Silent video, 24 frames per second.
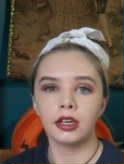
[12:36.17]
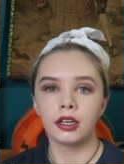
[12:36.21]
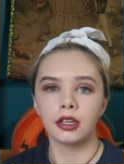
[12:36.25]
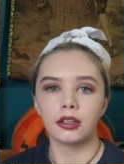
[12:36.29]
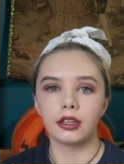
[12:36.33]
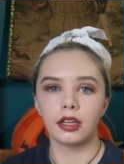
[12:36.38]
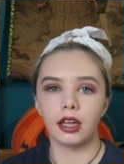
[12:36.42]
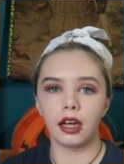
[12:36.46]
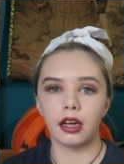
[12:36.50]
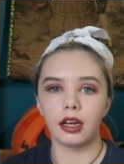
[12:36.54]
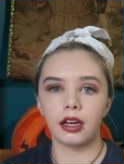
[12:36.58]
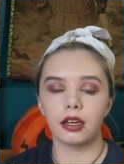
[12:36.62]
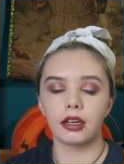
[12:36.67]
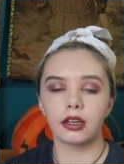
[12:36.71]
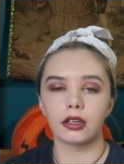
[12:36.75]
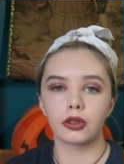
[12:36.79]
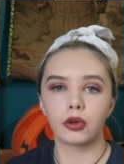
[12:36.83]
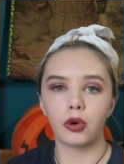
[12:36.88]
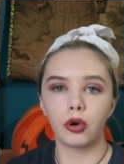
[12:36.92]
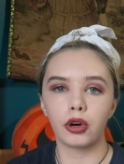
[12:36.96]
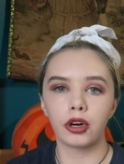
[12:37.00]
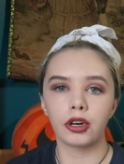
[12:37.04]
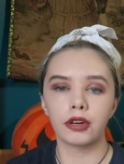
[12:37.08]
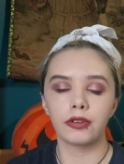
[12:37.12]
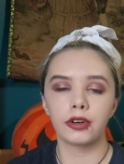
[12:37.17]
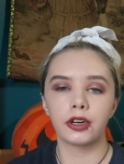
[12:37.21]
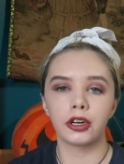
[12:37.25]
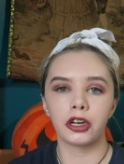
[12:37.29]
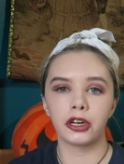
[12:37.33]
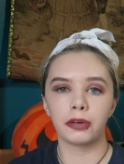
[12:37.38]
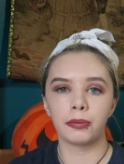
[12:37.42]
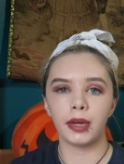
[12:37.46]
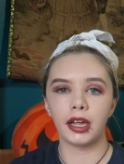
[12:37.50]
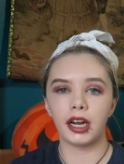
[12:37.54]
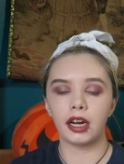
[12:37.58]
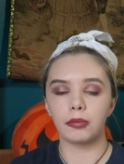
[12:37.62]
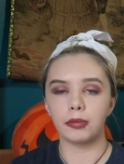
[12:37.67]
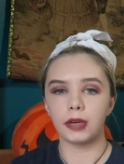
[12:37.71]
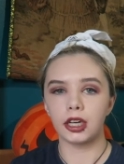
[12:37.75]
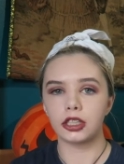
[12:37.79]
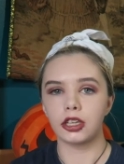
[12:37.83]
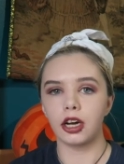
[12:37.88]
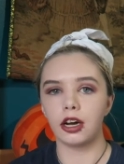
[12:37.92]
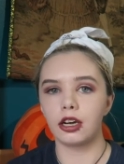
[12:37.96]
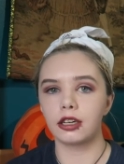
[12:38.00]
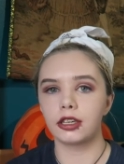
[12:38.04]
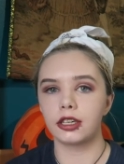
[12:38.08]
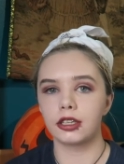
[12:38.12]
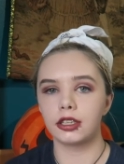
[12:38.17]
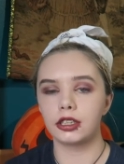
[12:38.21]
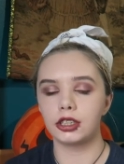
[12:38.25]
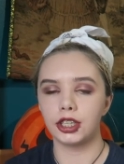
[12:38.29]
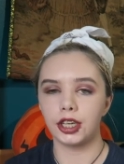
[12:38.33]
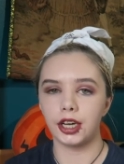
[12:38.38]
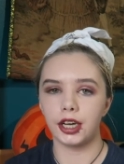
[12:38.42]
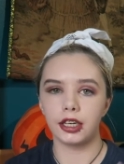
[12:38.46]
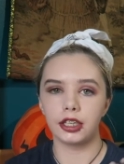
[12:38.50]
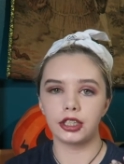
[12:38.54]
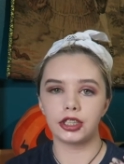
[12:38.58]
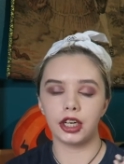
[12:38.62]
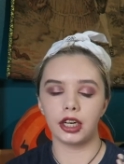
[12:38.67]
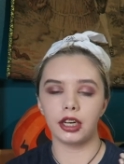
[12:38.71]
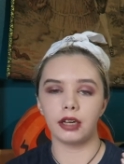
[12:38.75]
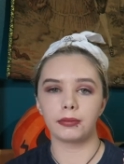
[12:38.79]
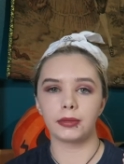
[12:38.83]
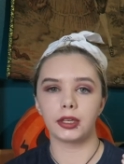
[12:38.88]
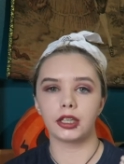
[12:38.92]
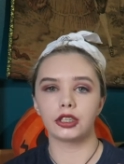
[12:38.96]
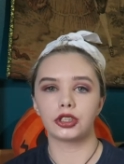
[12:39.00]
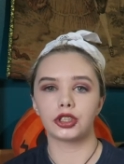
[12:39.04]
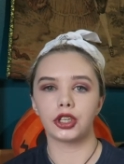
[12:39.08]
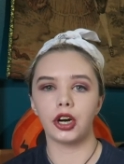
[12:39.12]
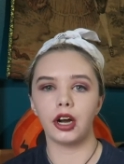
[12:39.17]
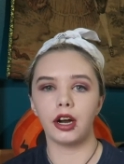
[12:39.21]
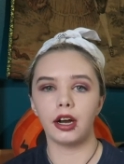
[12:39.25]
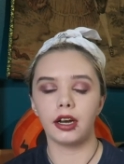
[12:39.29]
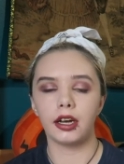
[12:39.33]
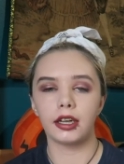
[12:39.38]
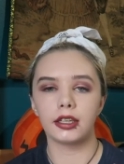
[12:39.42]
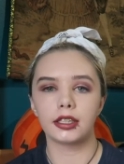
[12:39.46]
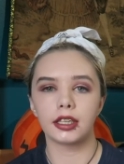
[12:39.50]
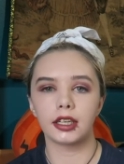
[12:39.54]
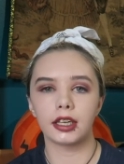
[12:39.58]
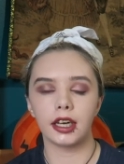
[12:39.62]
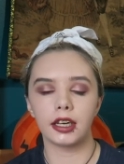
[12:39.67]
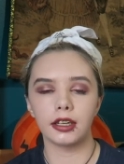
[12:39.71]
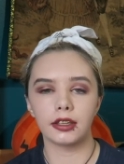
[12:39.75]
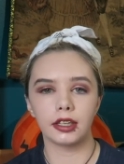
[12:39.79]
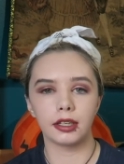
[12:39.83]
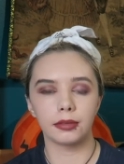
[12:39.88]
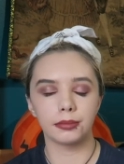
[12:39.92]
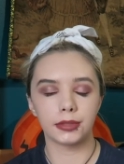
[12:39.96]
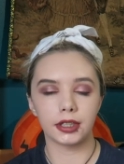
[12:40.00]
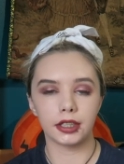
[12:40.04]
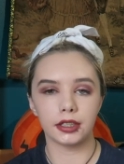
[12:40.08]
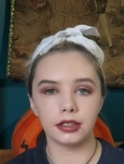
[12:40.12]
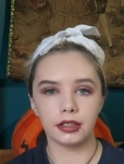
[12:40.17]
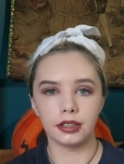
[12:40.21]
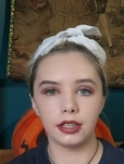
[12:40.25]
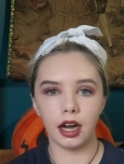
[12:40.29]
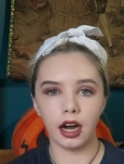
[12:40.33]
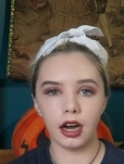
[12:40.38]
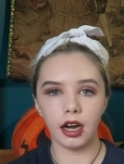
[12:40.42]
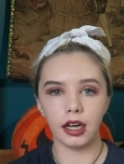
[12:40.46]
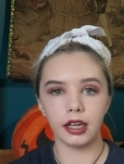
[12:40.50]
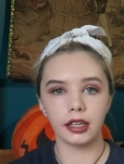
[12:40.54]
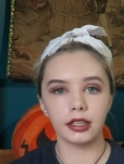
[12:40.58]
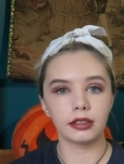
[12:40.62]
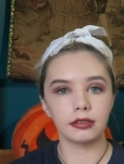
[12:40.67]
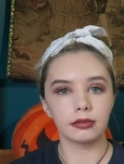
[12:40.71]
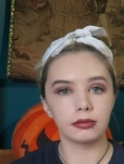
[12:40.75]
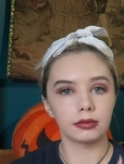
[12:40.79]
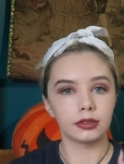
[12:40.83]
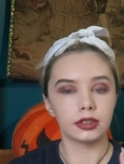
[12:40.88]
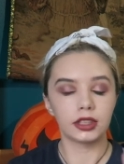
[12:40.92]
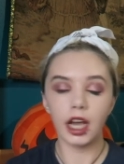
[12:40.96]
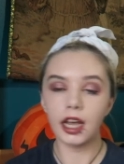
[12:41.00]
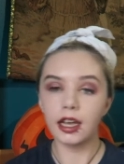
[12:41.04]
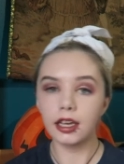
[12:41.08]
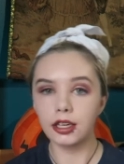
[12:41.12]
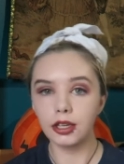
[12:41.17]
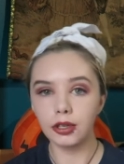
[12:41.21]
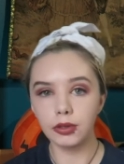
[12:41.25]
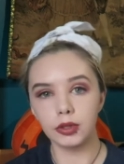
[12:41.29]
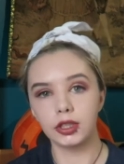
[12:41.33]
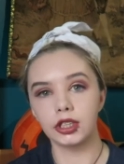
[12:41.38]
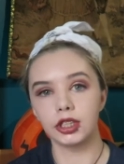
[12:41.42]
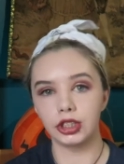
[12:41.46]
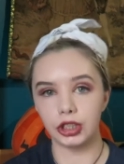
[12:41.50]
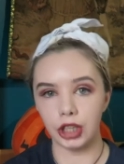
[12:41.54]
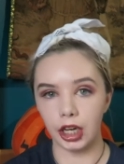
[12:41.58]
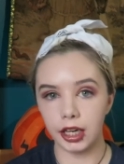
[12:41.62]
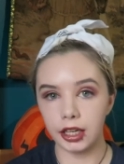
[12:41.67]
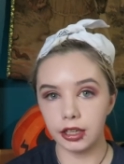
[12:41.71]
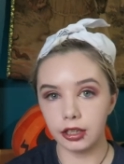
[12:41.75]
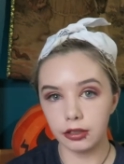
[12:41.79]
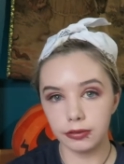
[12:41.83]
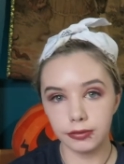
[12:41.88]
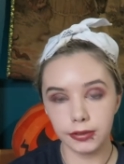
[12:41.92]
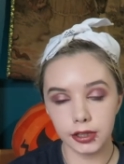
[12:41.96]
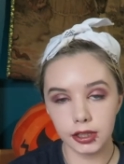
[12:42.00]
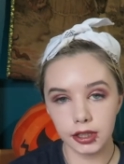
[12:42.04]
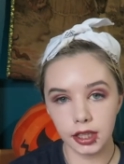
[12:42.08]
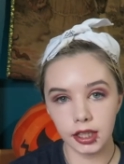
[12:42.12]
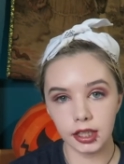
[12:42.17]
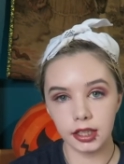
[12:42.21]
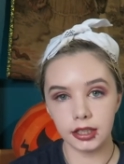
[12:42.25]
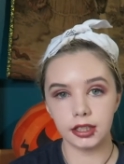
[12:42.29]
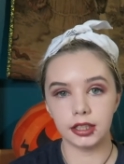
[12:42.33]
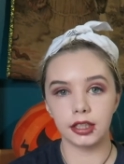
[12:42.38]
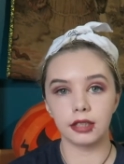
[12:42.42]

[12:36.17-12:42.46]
the courtroom and I'm gonna talk to the judge and I'm gonna try to get them to not take you to jail for this.